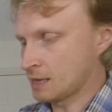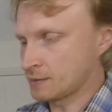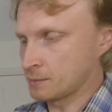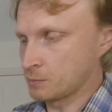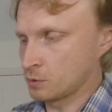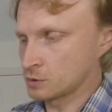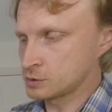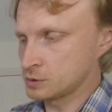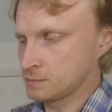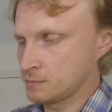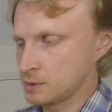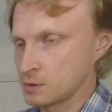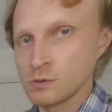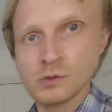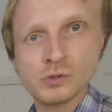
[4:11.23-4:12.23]
at the
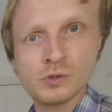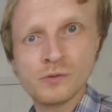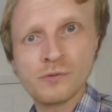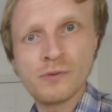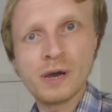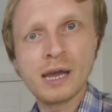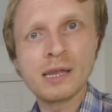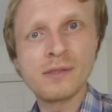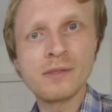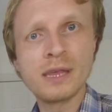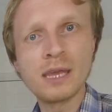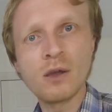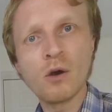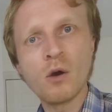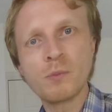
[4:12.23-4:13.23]
bottom, you should find
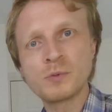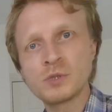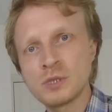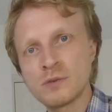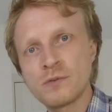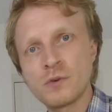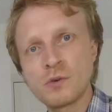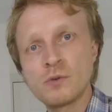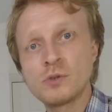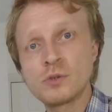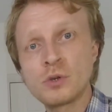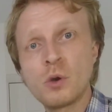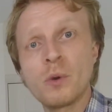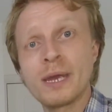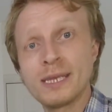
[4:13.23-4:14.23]
the option for you
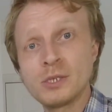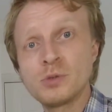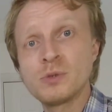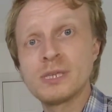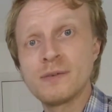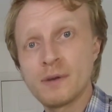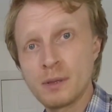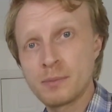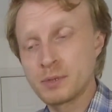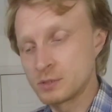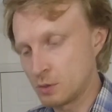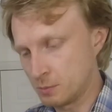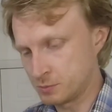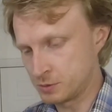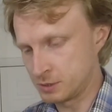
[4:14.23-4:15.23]
to go into
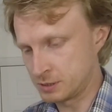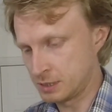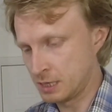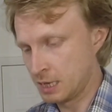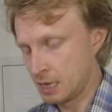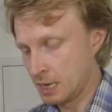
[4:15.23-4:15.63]
developers options.